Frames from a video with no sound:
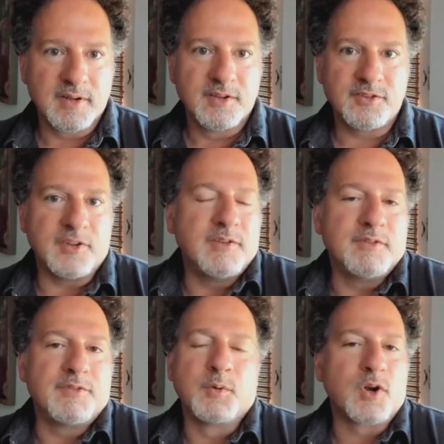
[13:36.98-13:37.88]
So that
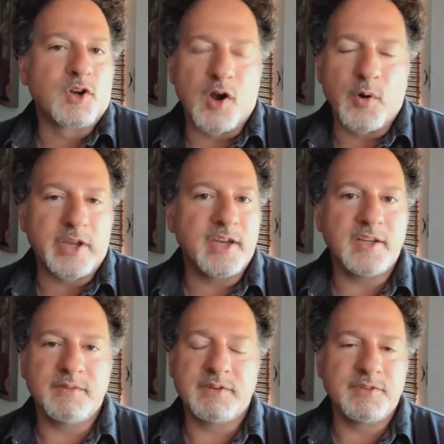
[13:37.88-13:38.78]
even if you weren't growing
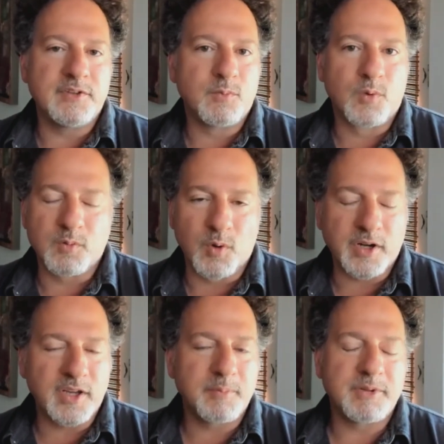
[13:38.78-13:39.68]
it, even if you weren't
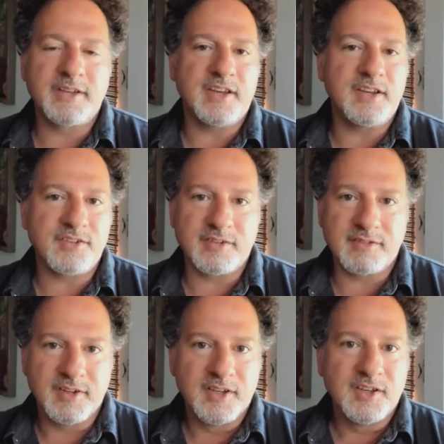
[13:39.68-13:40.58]
working a
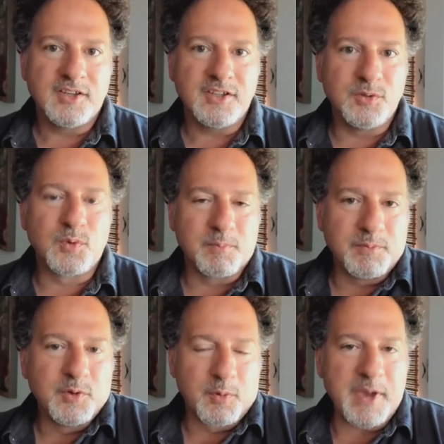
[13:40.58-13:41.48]
plantation, you
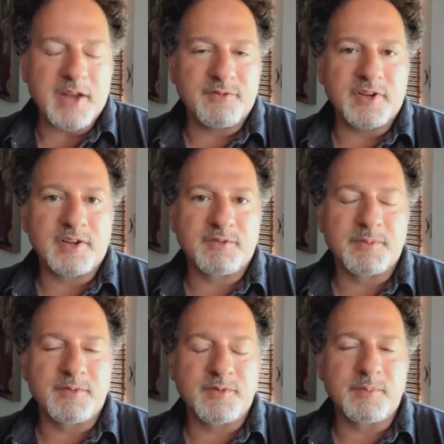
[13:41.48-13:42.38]
were benefiting
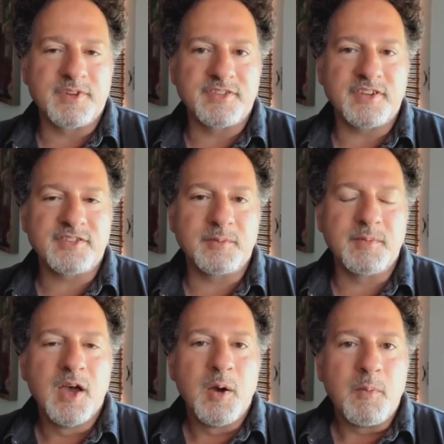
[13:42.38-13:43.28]
from the
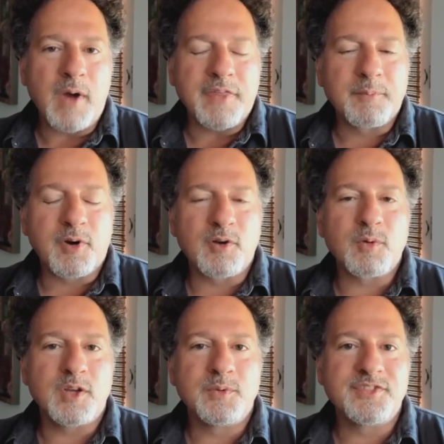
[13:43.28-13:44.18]
system. I think part of
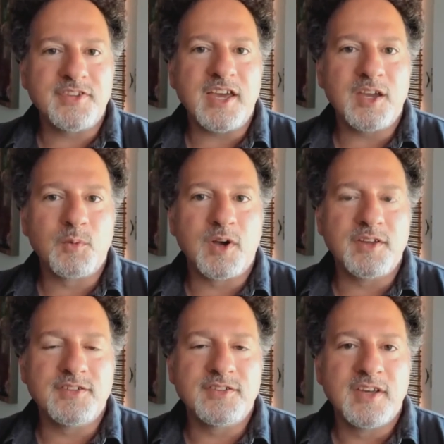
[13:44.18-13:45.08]
what he was saying
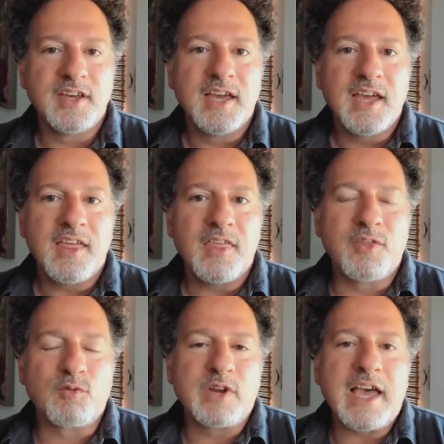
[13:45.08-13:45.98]
was
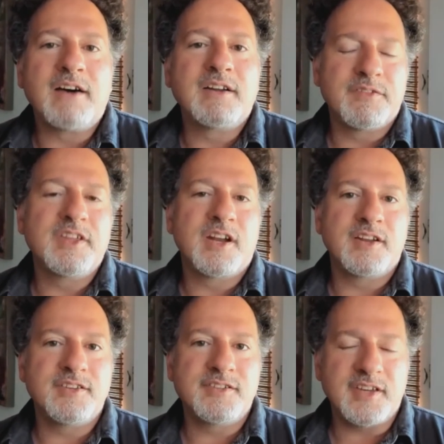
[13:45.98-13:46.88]
the reality of the
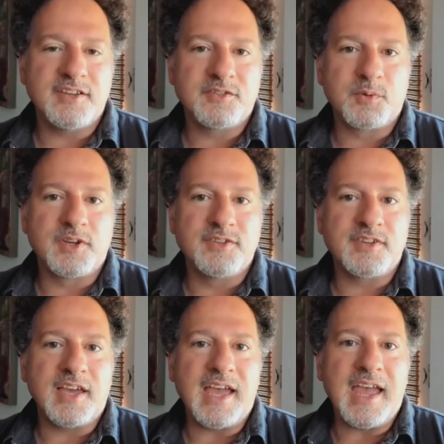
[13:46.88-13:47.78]
United States
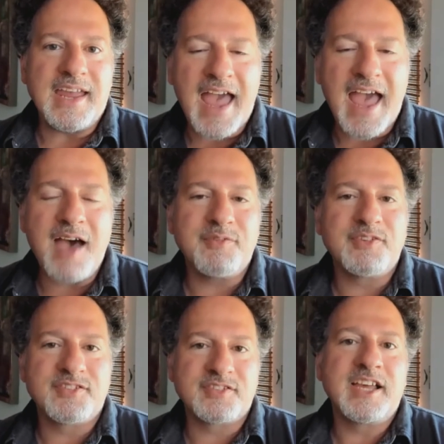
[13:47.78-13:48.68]
was a
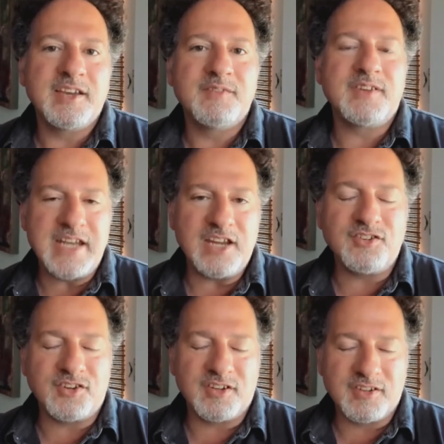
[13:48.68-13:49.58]
half slave
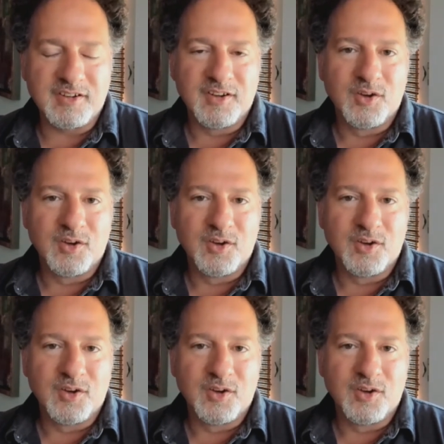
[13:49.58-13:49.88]
nation